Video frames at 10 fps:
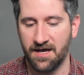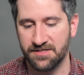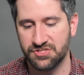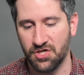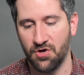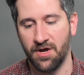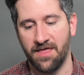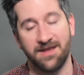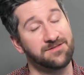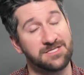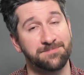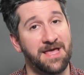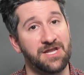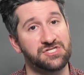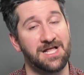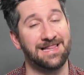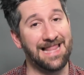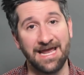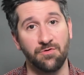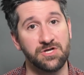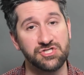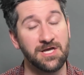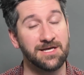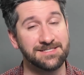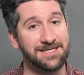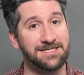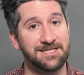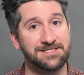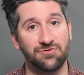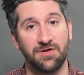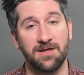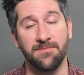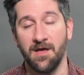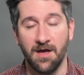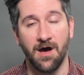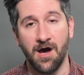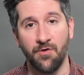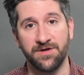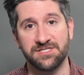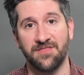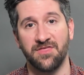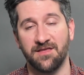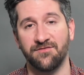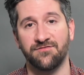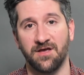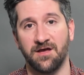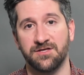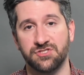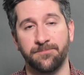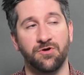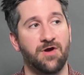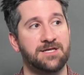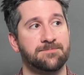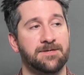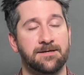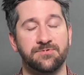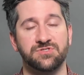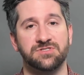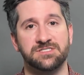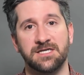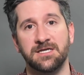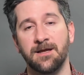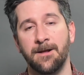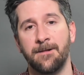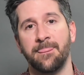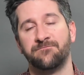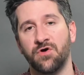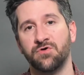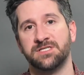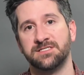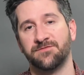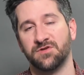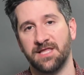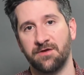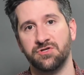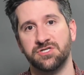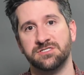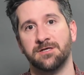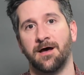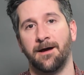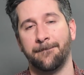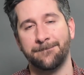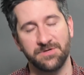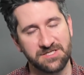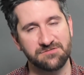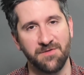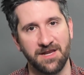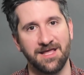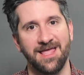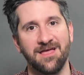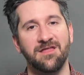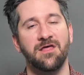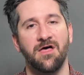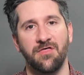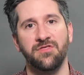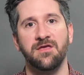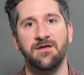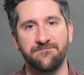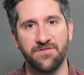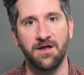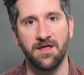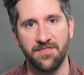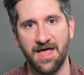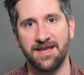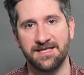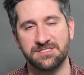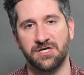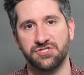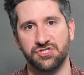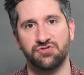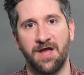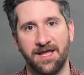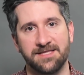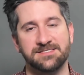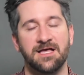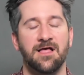so it is a Spanish language D&D stream, which I think is super great to be able to see folks in different languages uh, participating in the fun that is Dungeons and Dragons